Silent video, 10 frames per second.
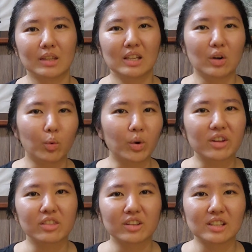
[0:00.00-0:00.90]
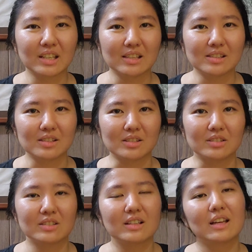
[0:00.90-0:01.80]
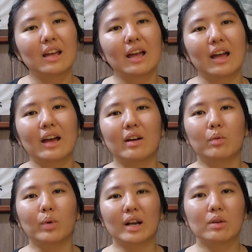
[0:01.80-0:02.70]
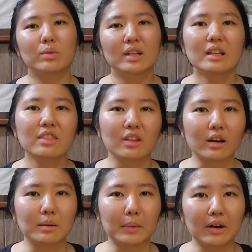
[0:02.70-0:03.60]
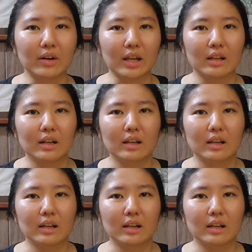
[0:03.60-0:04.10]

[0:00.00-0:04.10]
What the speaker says: you know, worth looking into? And when I really thought about it,